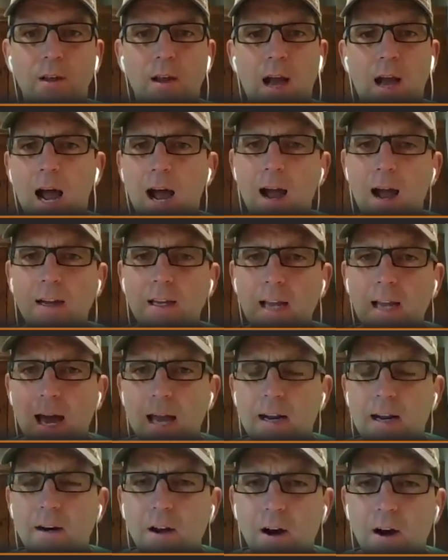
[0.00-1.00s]
I
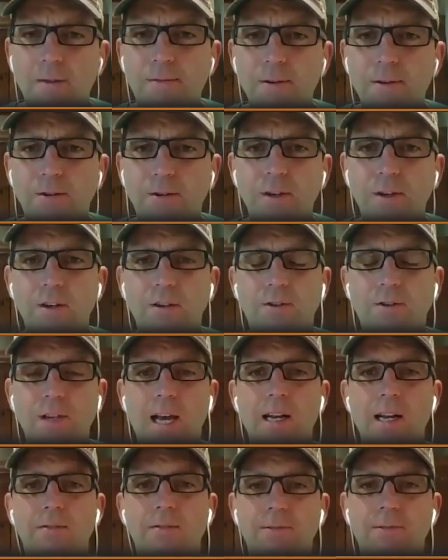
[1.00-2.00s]
got an office
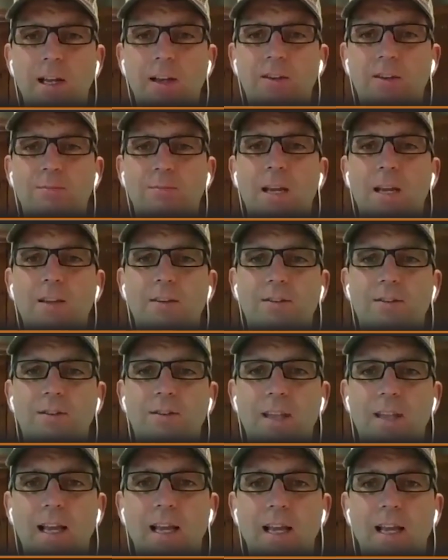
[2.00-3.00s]
inside a flex space
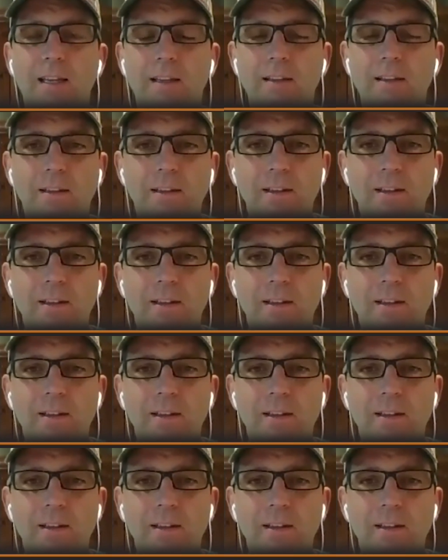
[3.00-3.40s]
thing.